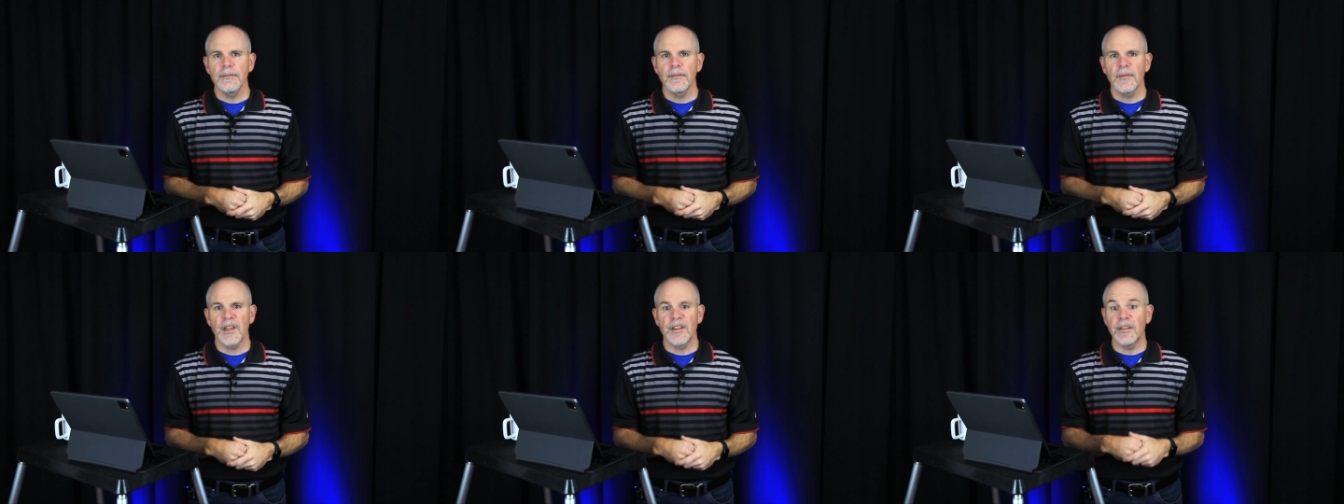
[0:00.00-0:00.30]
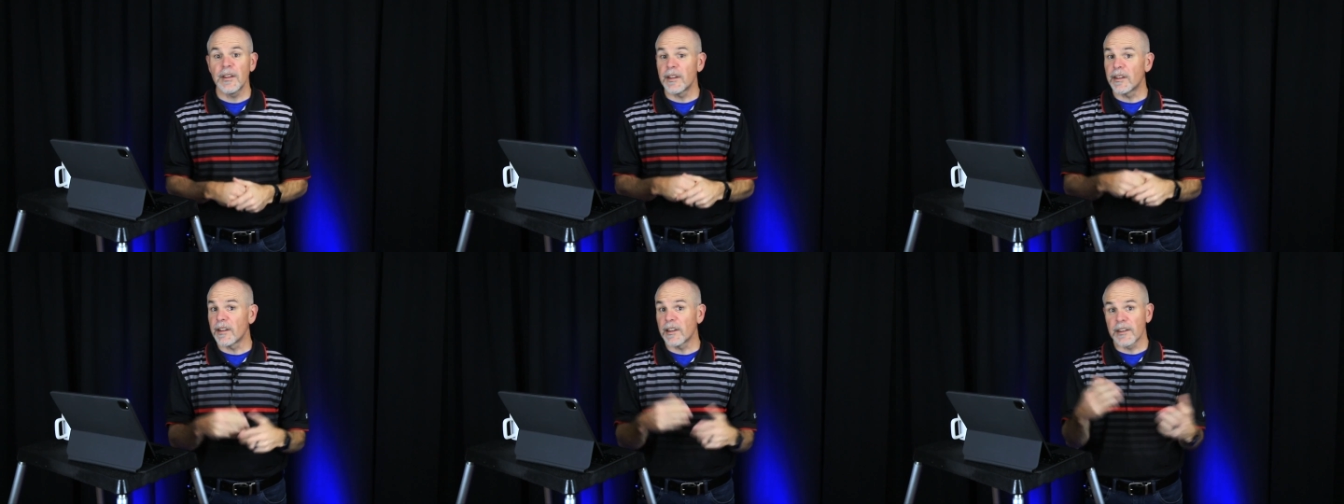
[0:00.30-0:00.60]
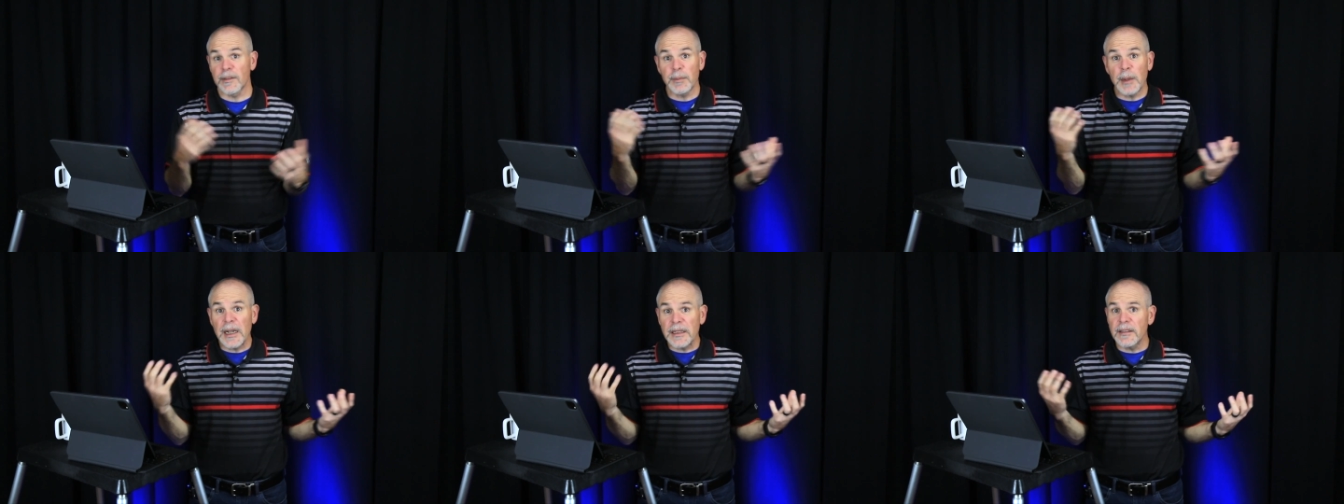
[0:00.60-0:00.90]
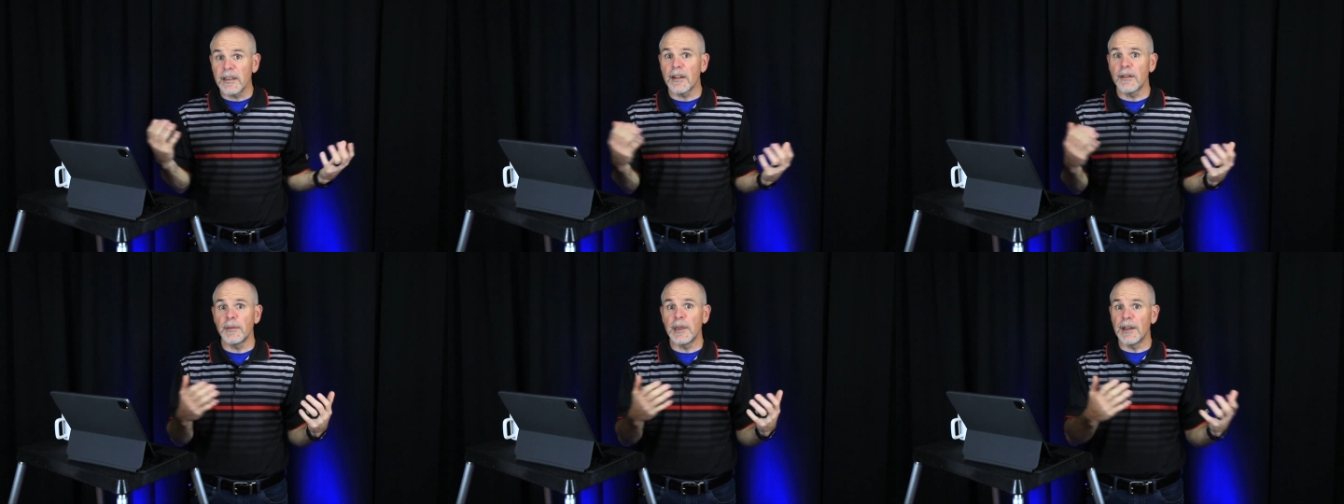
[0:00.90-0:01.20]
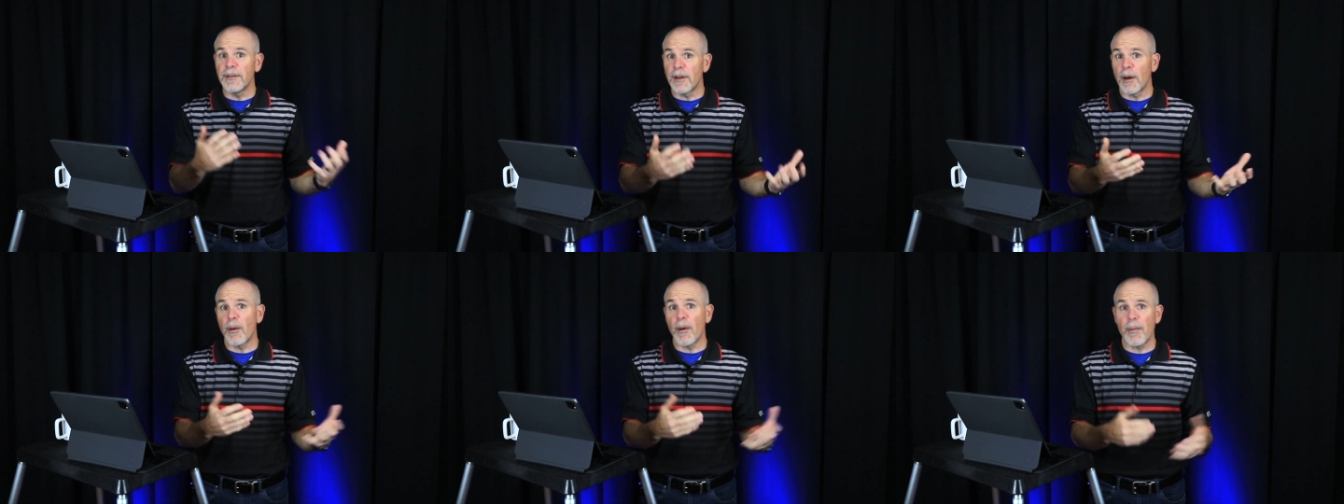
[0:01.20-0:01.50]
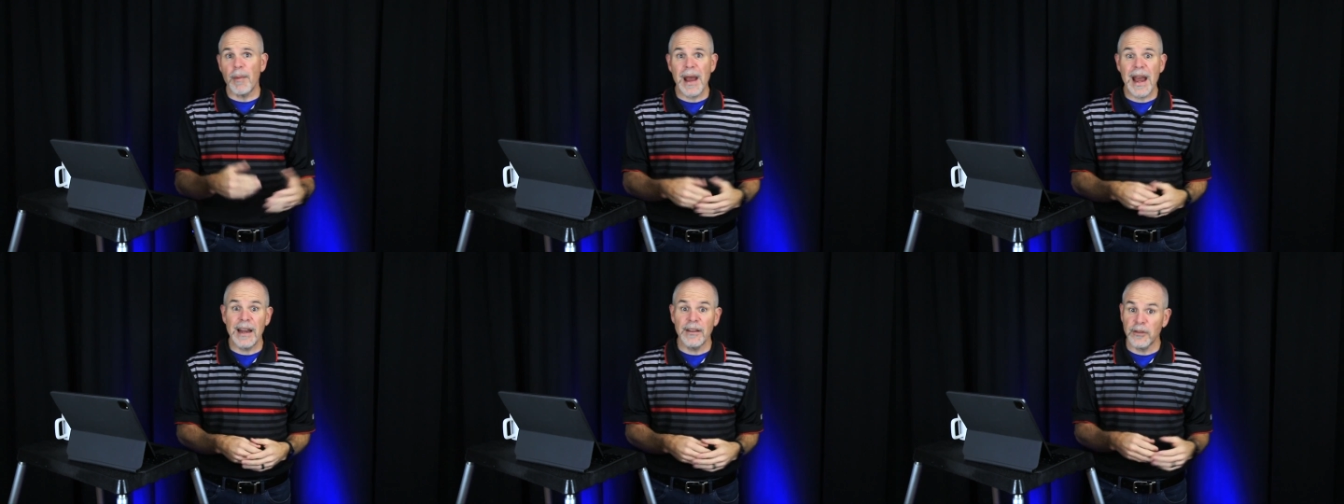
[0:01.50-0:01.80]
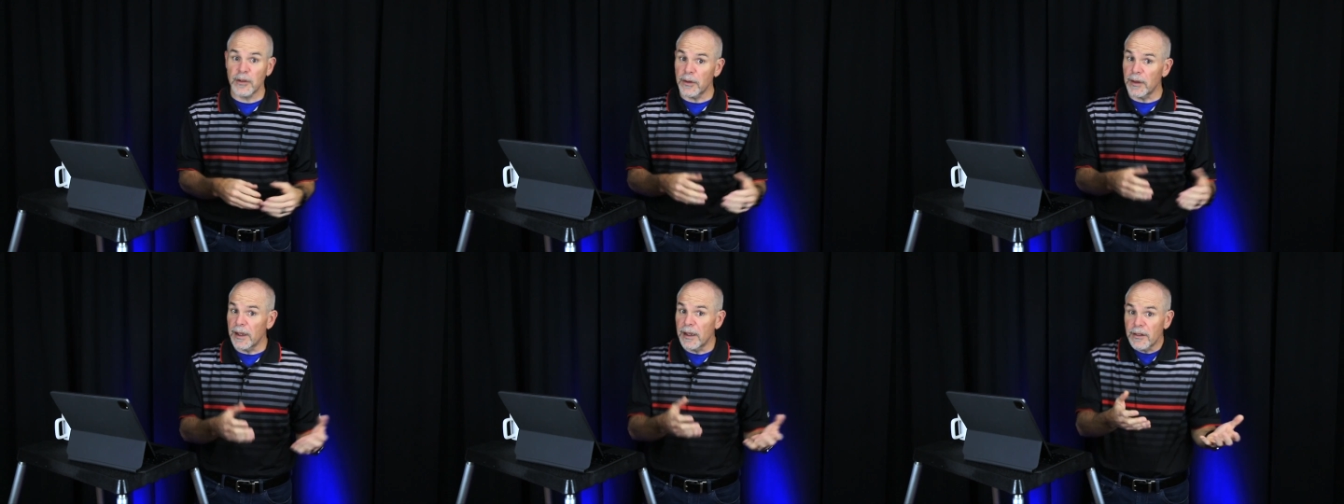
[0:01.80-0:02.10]
Because it's expected of me if I'm a
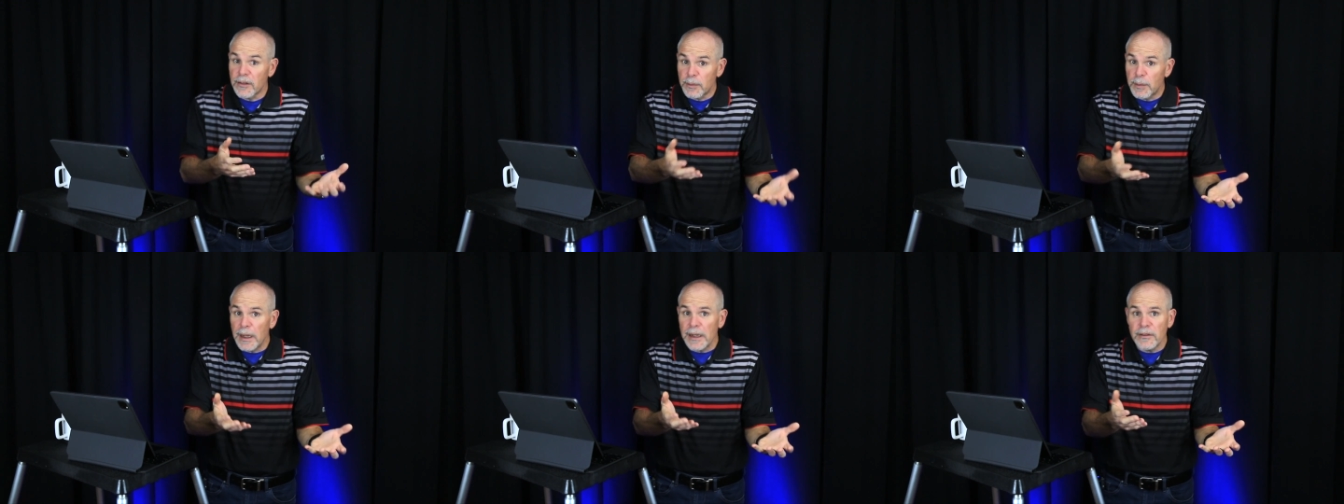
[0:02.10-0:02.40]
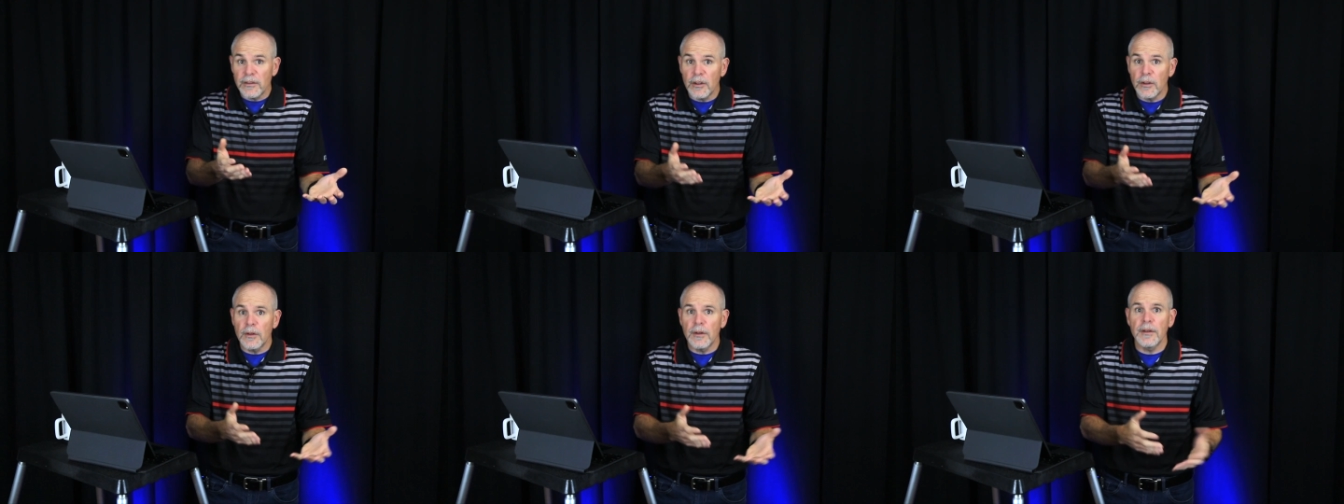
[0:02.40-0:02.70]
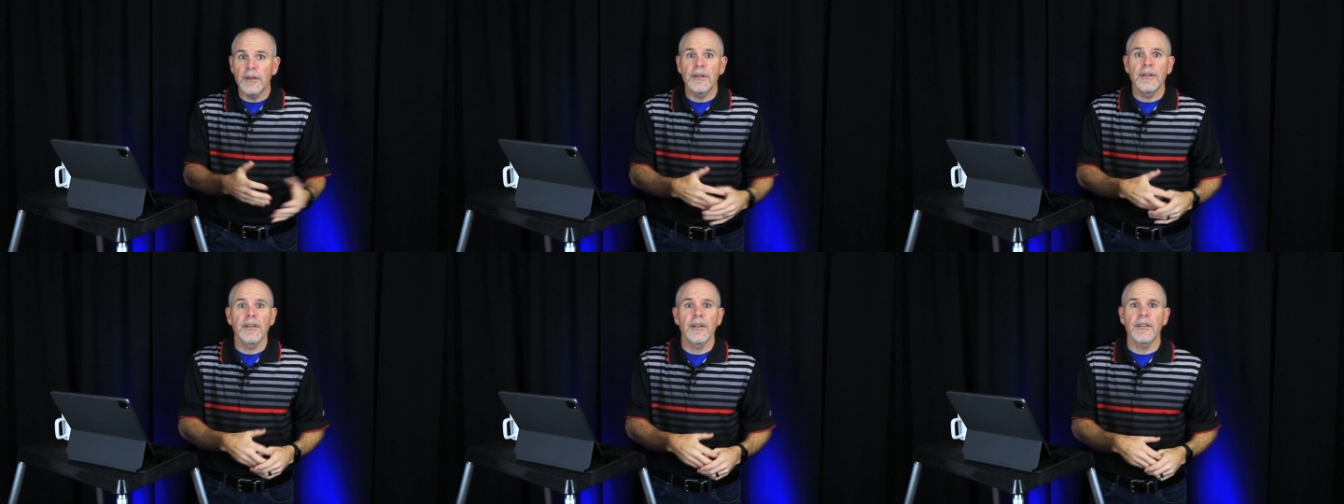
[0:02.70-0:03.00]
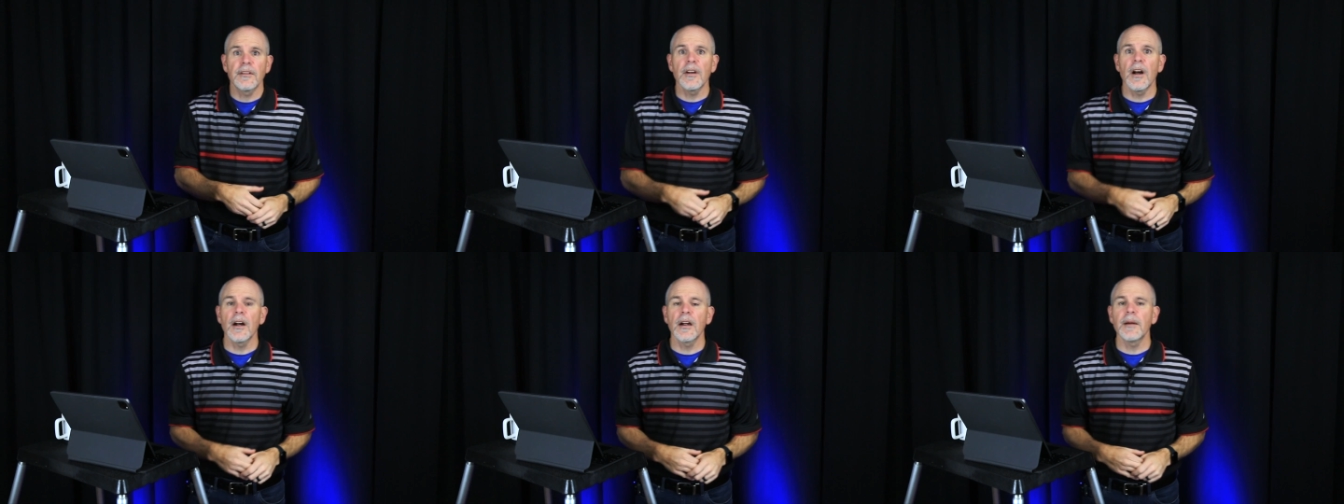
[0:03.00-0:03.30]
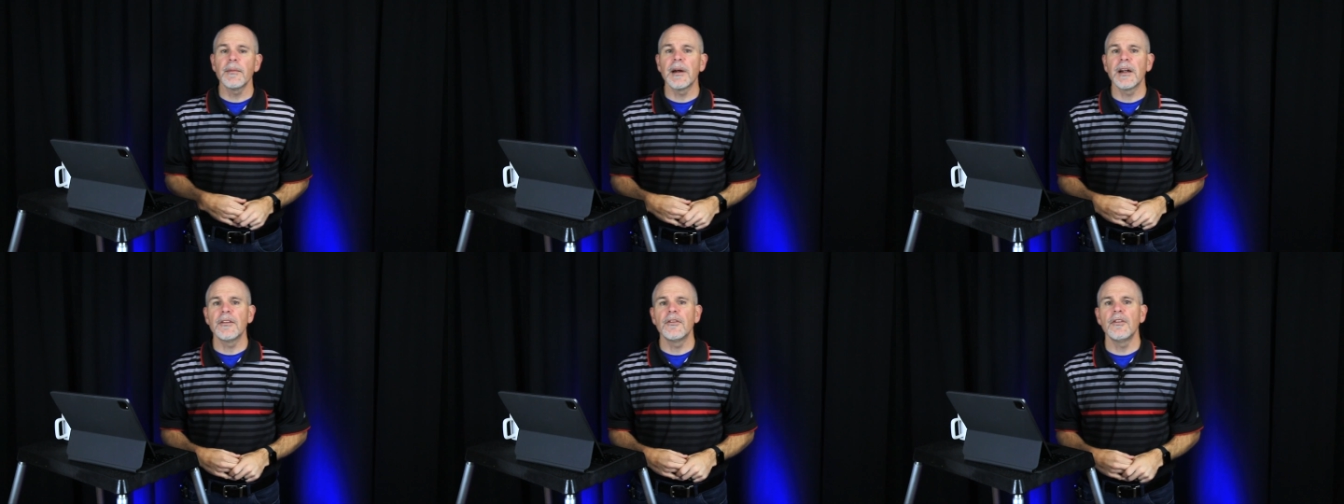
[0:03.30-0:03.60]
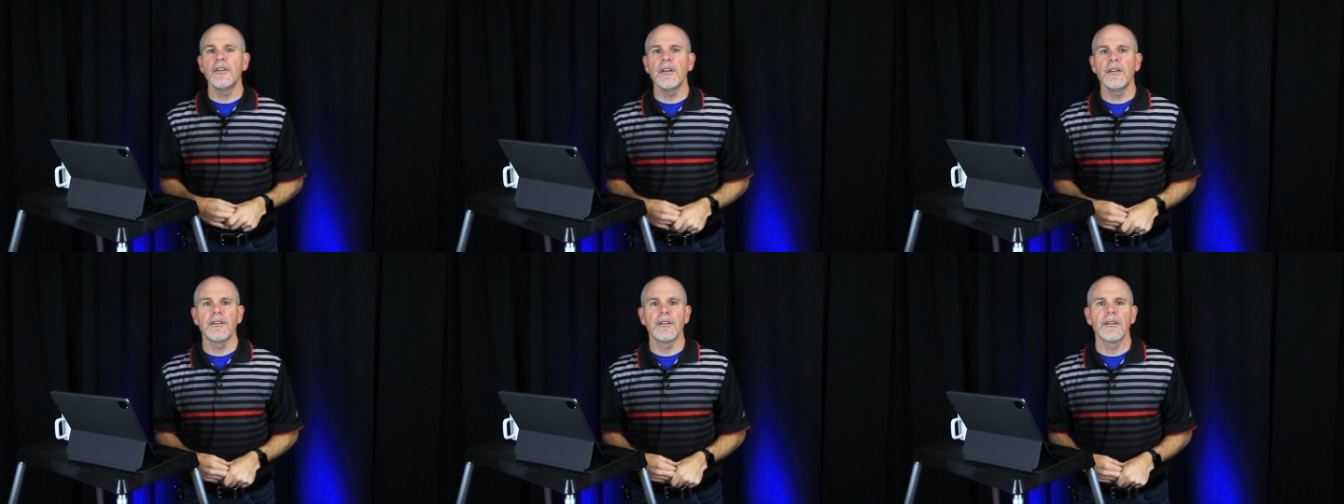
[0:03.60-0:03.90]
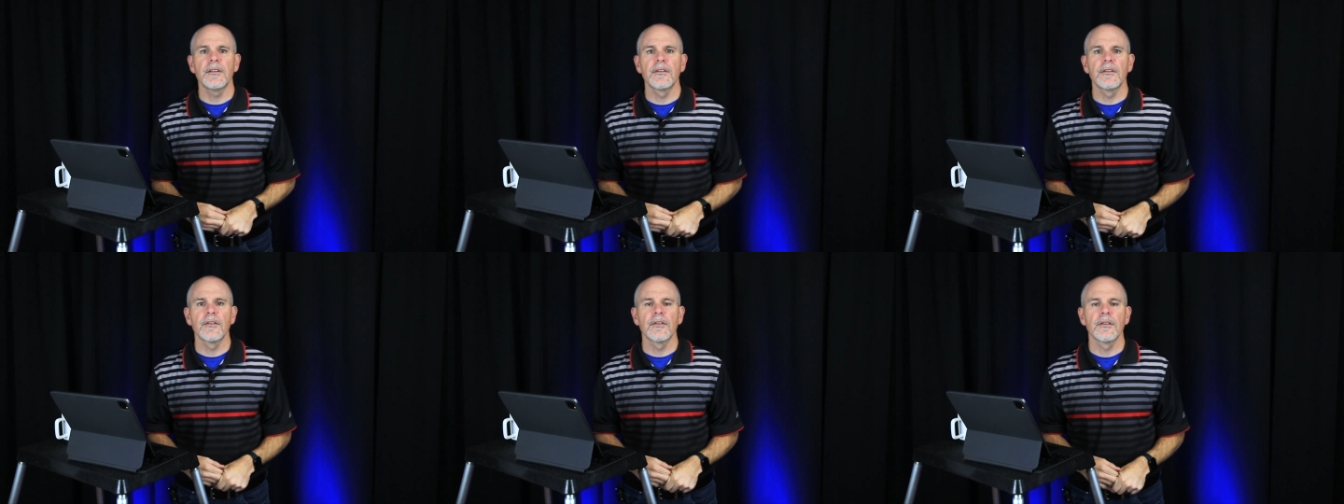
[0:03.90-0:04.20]
pastor, they expect you to, to talk about
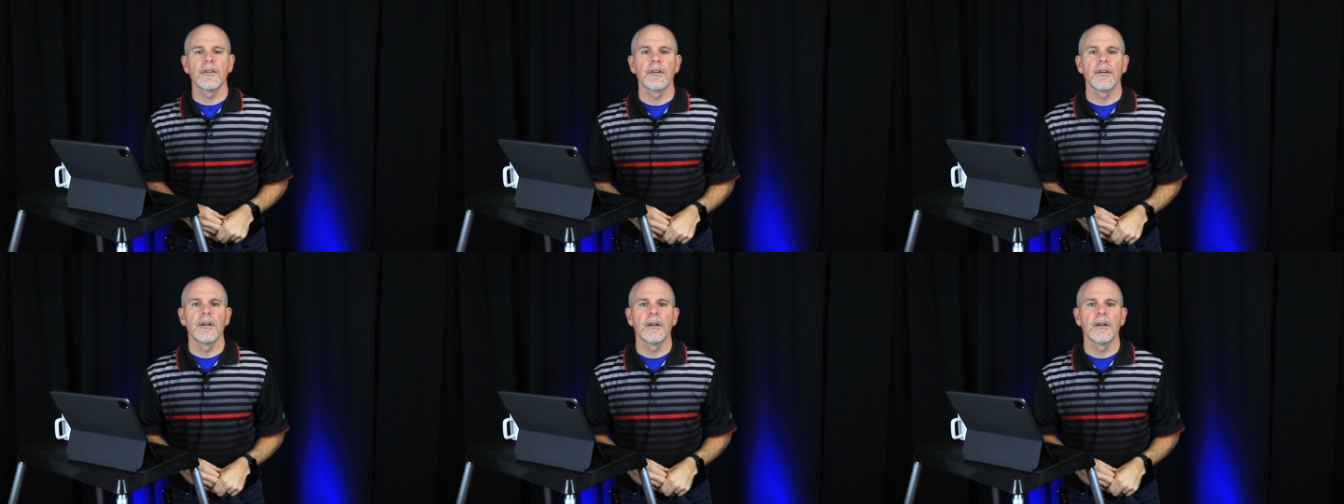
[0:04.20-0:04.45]
Jesus.